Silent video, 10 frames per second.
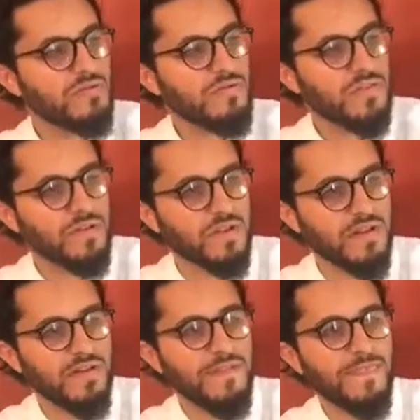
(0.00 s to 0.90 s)

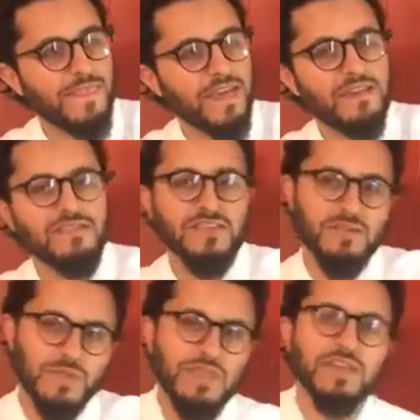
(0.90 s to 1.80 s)
okay, then it's going
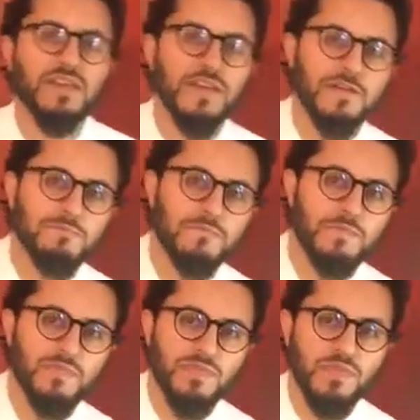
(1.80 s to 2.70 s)
to be illah.
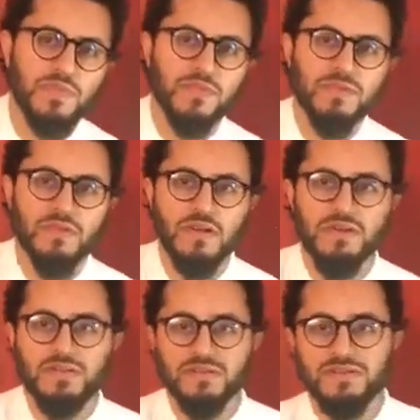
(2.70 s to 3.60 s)
Right?
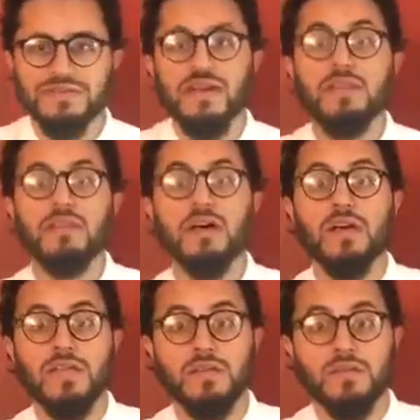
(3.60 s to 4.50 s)

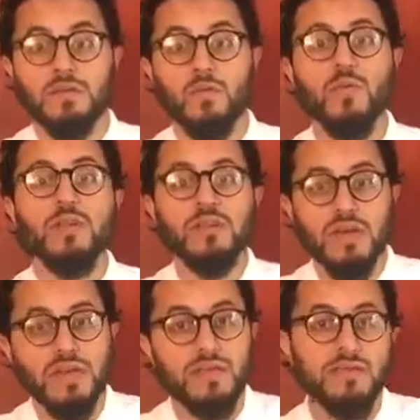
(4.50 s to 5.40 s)
Tallahi,
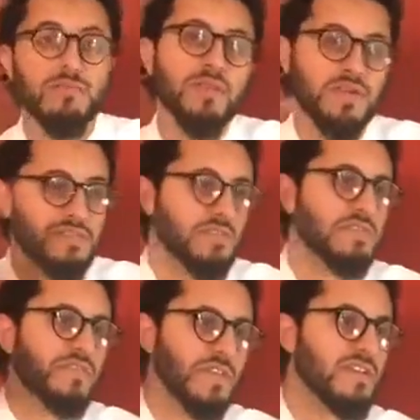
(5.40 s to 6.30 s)
wallahi, because
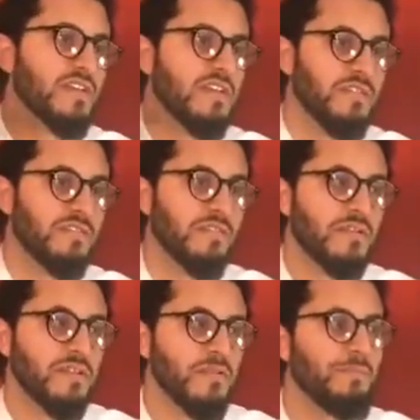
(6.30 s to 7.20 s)
there's a fatha on there.
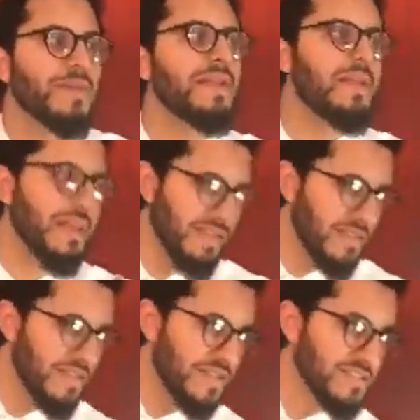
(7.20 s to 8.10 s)

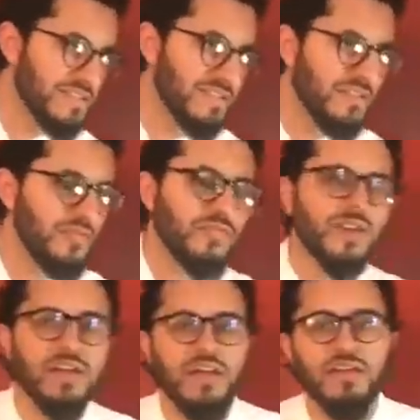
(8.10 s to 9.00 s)
Billahi, kasra.
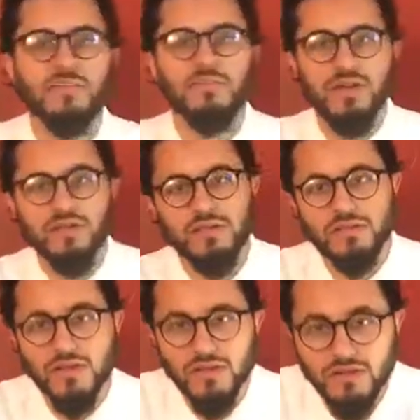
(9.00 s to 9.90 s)
Fillahi, min Allah.
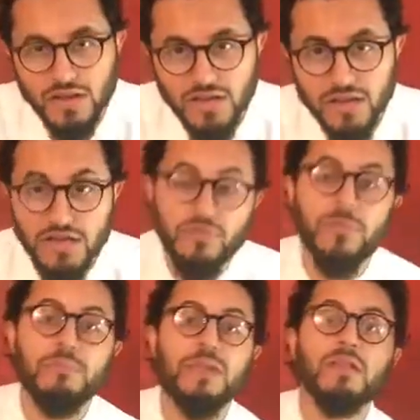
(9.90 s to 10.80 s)
Right?
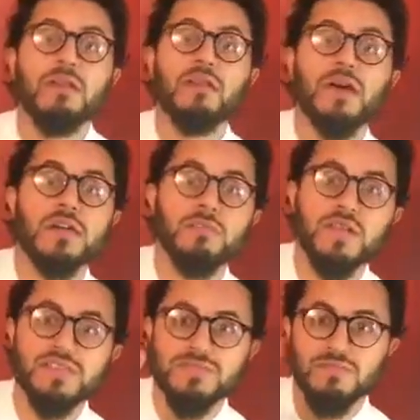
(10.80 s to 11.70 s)
Even min Allahi,
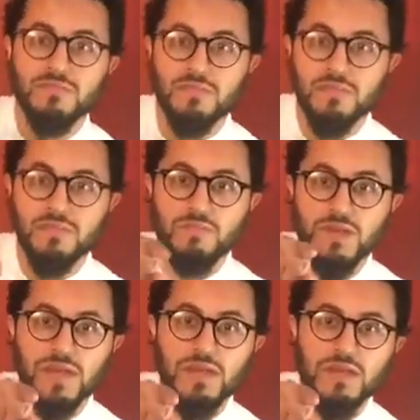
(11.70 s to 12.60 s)
because
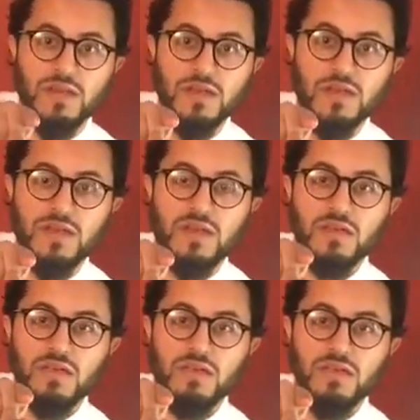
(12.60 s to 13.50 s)
min
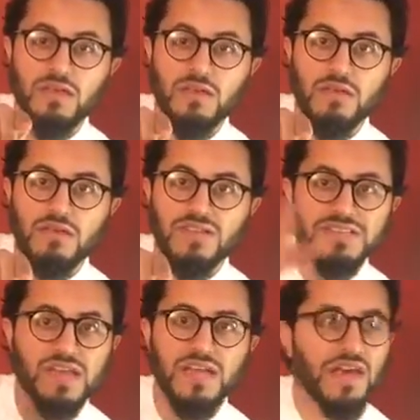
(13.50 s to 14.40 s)

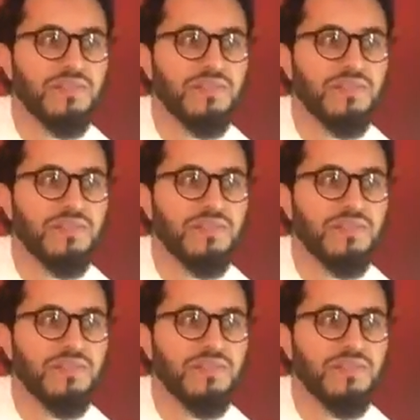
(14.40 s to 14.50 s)
does not have a